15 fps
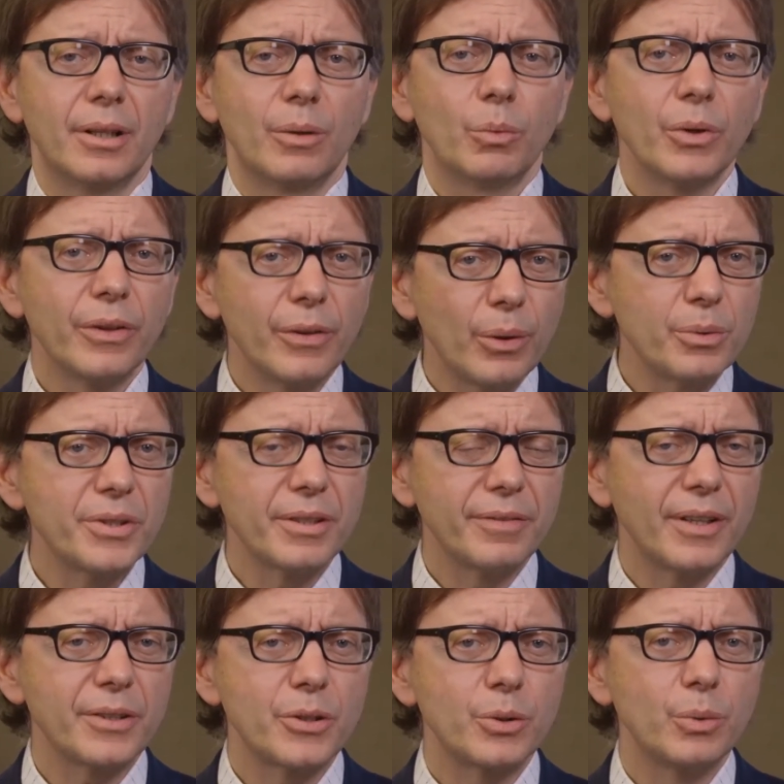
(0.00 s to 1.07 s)
where those of
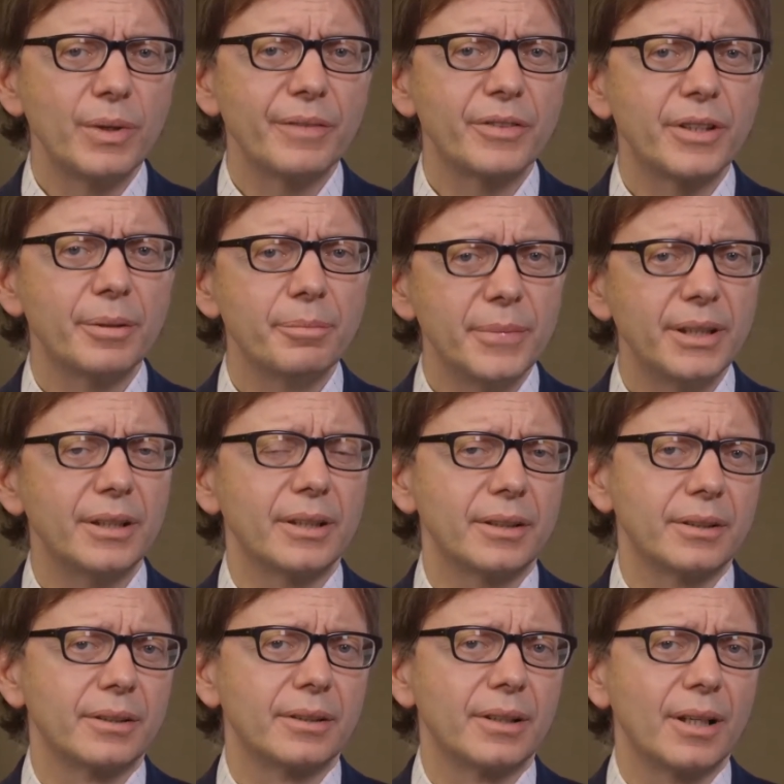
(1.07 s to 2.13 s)
us who have
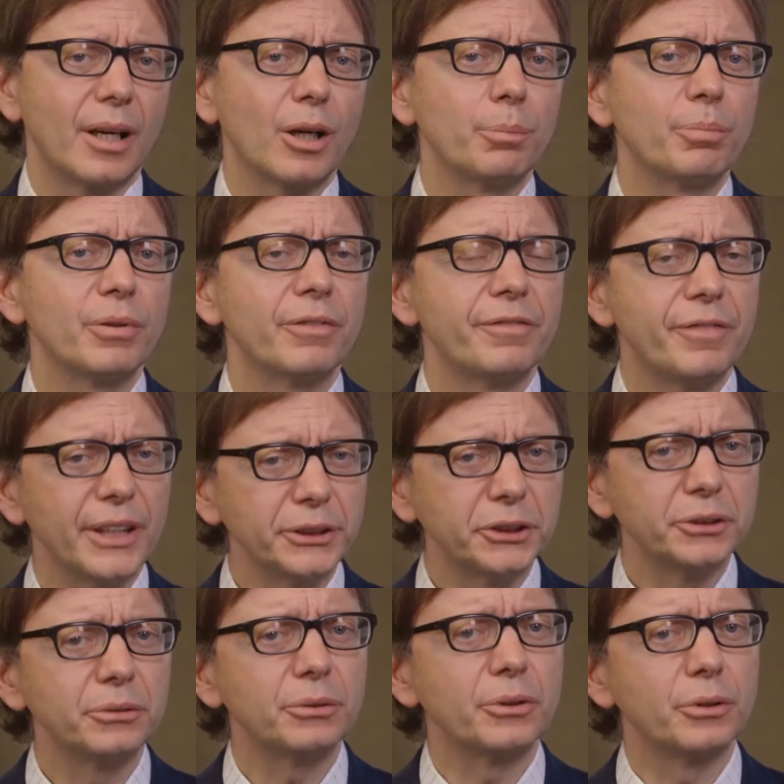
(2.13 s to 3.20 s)
committed our
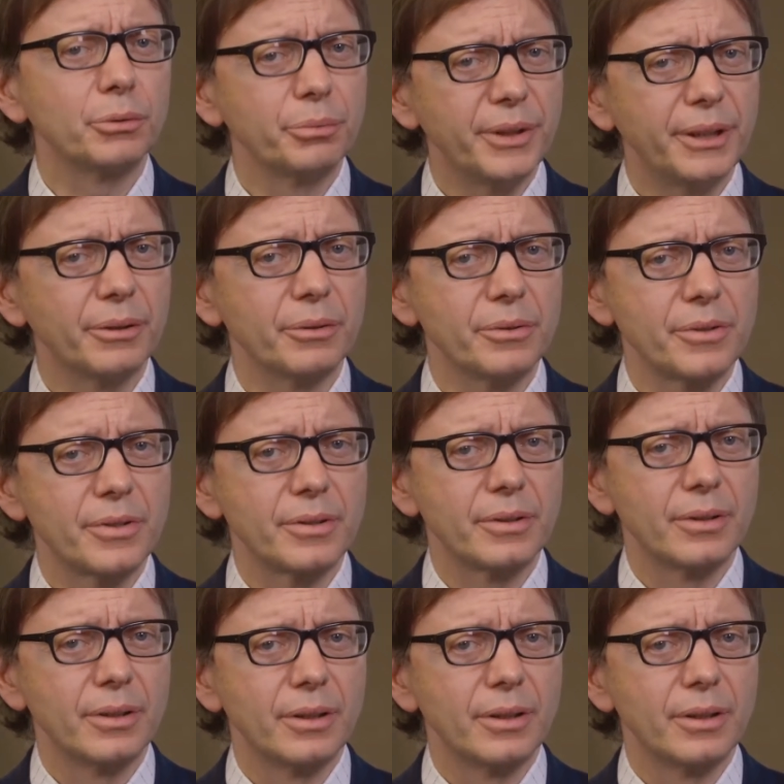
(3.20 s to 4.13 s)
professional careers